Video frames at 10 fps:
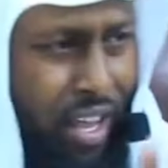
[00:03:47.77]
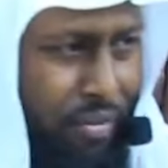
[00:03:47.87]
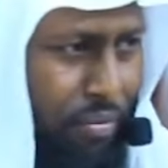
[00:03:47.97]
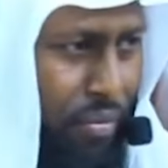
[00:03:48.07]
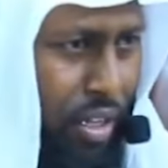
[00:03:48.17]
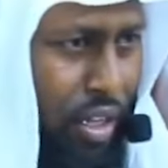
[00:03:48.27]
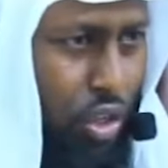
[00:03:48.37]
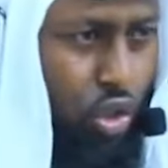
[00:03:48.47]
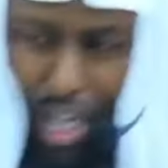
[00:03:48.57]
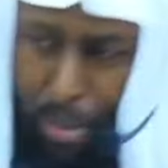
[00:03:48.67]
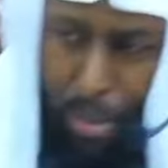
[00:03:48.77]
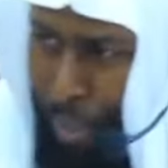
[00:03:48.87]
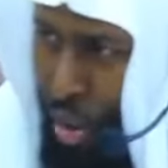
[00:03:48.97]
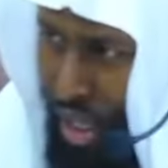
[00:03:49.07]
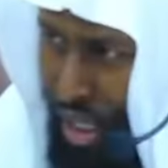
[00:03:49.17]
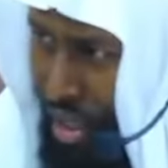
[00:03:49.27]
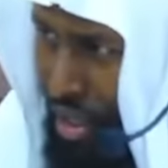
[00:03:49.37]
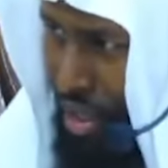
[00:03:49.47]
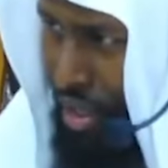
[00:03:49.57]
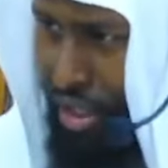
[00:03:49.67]
there. Do you get my point?
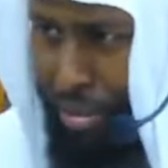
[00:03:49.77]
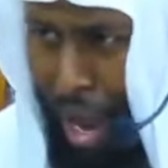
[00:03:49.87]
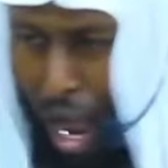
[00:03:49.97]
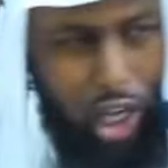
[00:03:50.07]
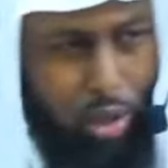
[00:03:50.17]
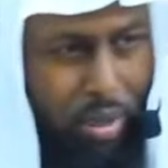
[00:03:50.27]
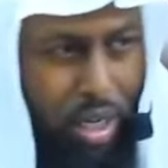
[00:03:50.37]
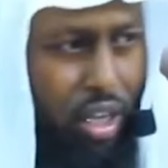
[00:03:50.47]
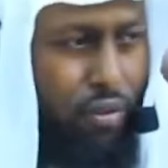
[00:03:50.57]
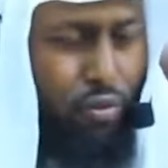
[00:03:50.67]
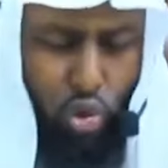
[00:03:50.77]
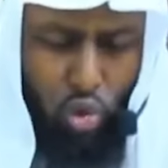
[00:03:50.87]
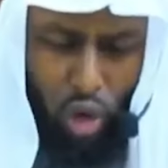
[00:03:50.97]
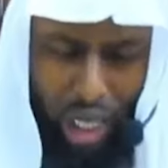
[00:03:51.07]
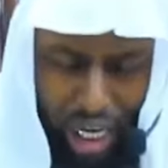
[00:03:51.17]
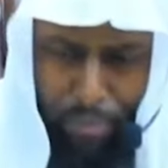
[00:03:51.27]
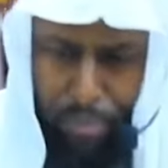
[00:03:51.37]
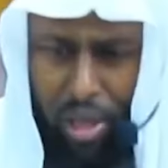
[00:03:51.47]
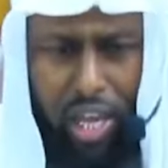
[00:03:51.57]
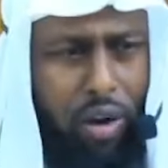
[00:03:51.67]
This is my argument. If you do a
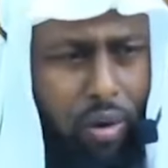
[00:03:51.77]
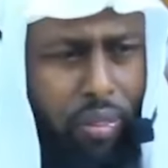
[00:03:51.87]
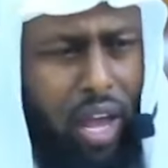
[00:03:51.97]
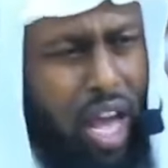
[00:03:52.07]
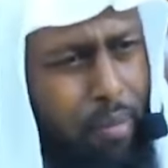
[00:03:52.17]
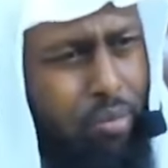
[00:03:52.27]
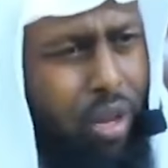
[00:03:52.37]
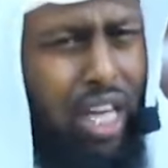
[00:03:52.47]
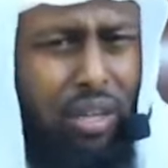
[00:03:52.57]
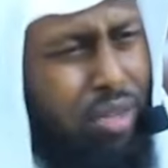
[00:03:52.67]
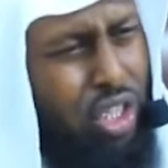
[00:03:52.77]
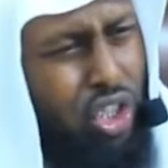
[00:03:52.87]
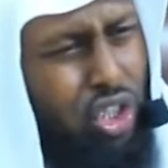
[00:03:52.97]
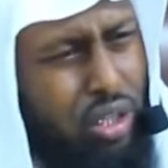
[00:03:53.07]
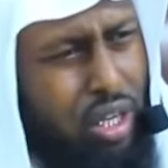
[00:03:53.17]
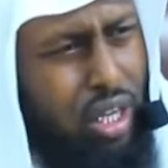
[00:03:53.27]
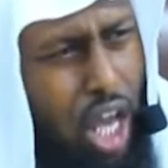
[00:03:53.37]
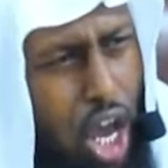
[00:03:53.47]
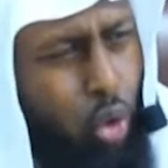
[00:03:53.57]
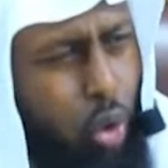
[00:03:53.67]
clip here and there, alhamdulillah, something just
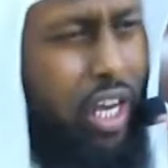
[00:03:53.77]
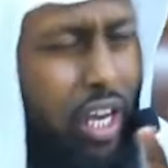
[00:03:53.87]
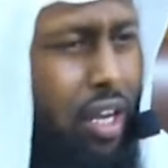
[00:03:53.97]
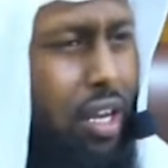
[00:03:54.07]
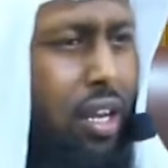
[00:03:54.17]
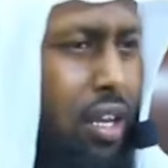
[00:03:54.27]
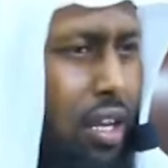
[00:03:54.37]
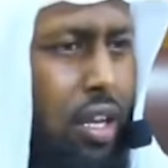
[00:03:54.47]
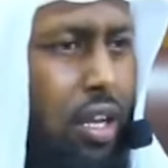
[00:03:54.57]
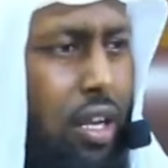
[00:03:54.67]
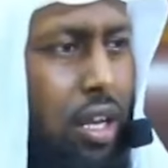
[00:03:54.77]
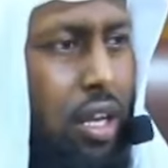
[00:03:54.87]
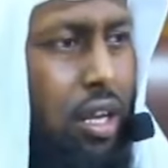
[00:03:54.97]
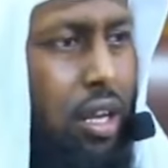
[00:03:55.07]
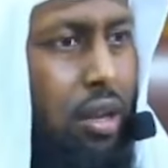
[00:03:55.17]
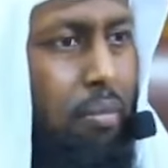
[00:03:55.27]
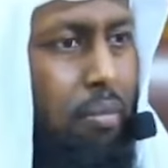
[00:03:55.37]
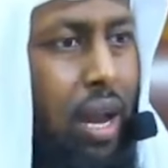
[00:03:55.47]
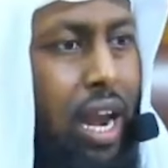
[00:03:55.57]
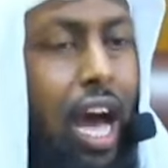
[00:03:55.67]
a quick but
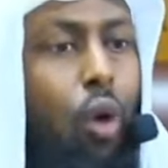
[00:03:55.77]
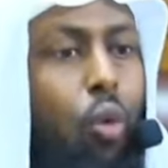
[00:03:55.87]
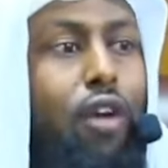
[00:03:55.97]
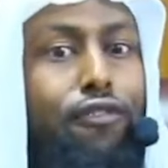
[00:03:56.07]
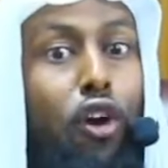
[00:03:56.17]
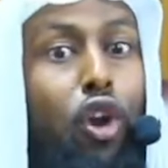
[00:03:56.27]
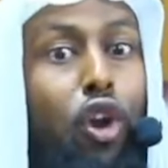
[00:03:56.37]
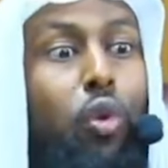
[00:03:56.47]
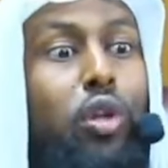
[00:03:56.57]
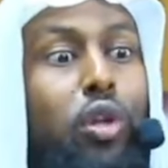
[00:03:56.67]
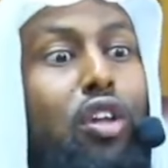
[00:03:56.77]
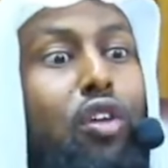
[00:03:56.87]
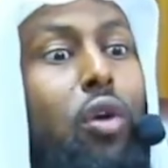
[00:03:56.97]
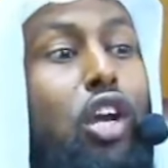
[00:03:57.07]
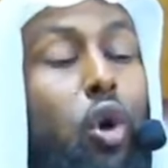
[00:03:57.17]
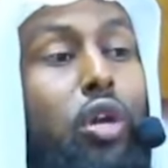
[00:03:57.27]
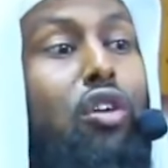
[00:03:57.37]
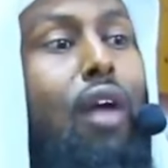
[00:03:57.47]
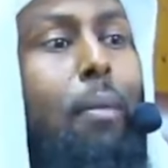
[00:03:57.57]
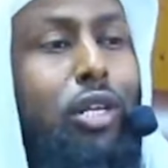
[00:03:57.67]
now we're following the, we're going in the rabbit's
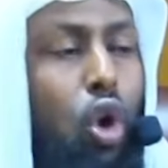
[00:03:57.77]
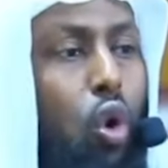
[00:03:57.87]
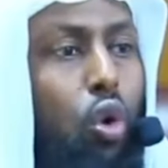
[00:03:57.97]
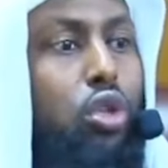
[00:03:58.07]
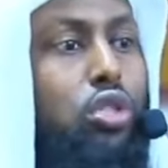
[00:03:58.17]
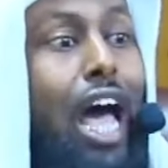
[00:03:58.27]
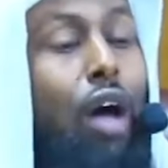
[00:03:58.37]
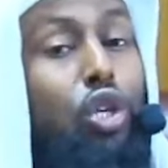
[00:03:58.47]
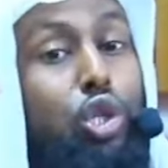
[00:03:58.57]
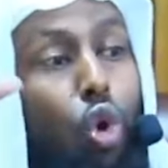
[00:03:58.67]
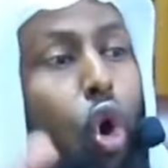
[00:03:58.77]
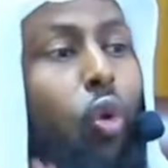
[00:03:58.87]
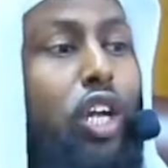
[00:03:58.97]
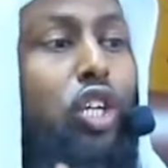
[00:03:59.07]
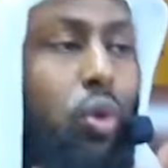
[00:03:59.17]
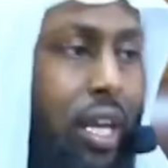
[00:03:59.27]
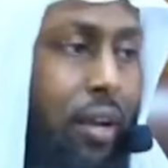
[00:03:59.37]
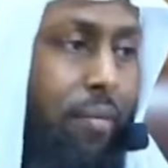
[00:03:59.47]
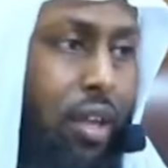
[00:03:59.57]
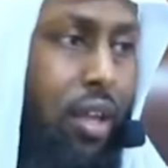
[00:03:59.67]
hole because now this is all we're doing.
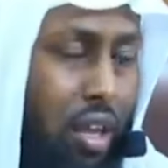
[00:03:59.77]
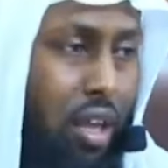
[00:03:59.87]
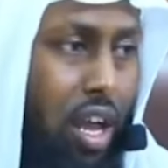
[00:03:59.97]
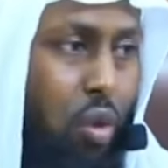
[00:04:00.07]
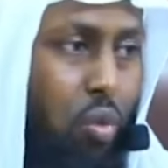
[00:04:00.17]
And we've